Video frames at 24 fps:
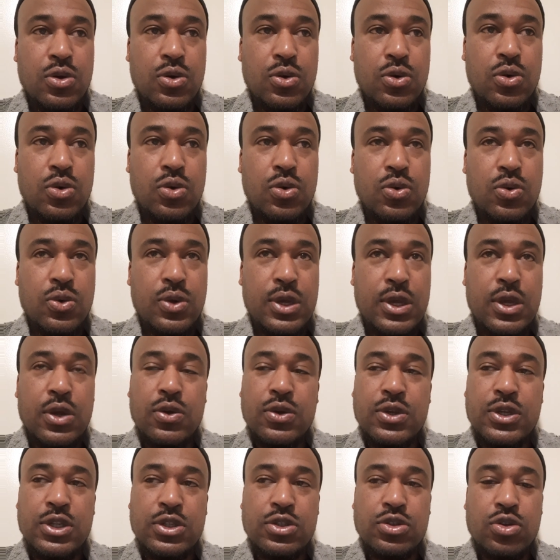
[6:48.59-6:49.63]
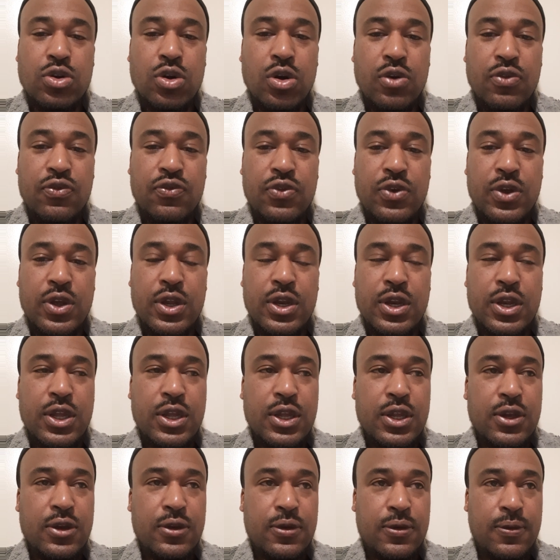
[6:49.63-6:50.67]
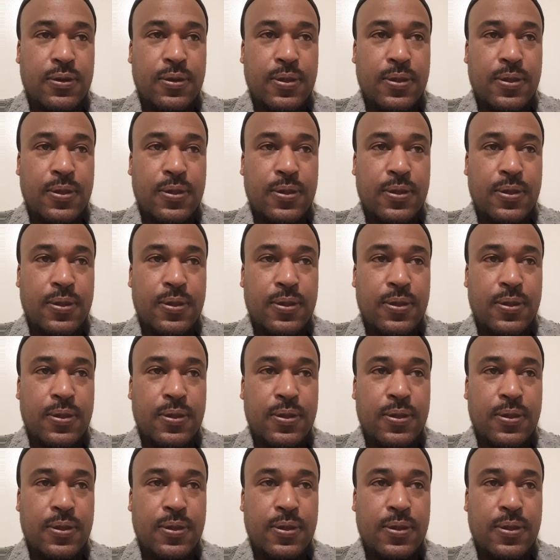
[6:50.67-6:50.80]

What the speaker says: who killed his girlfriend, and